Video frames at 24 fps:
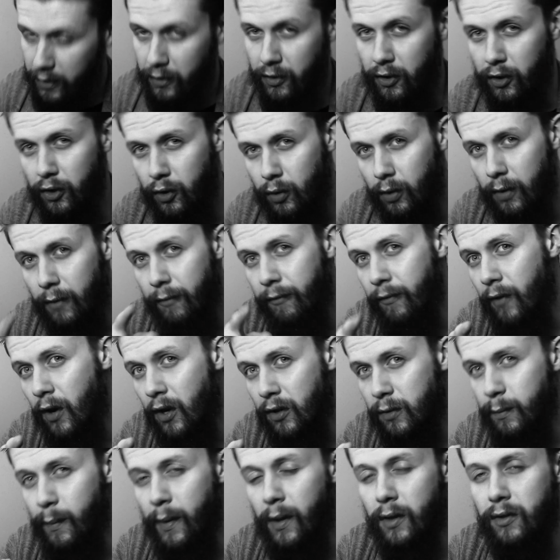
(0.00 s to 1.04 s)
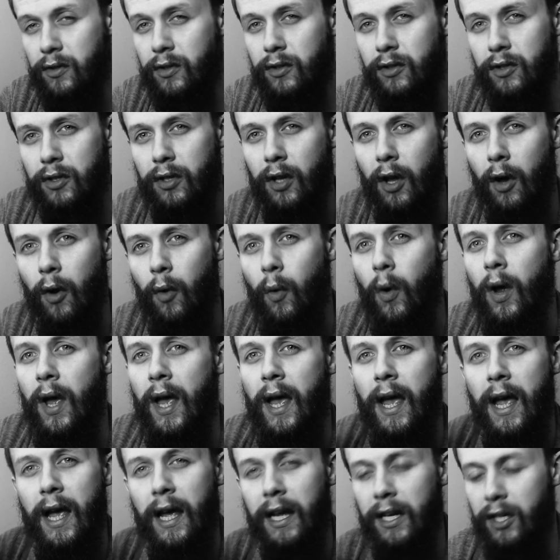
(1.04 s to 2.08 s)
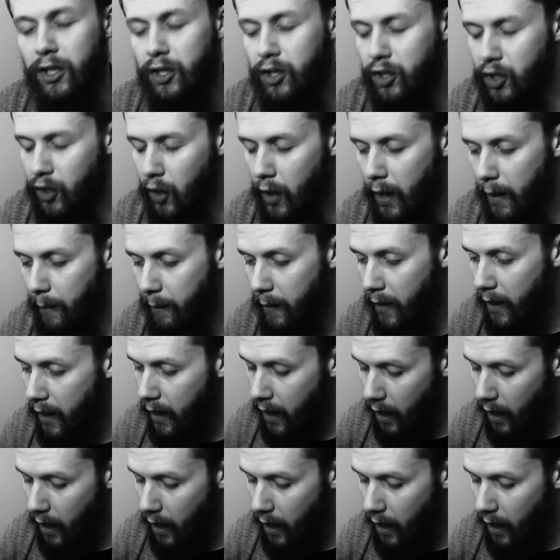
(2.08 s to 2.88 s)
so you're the first person to know each time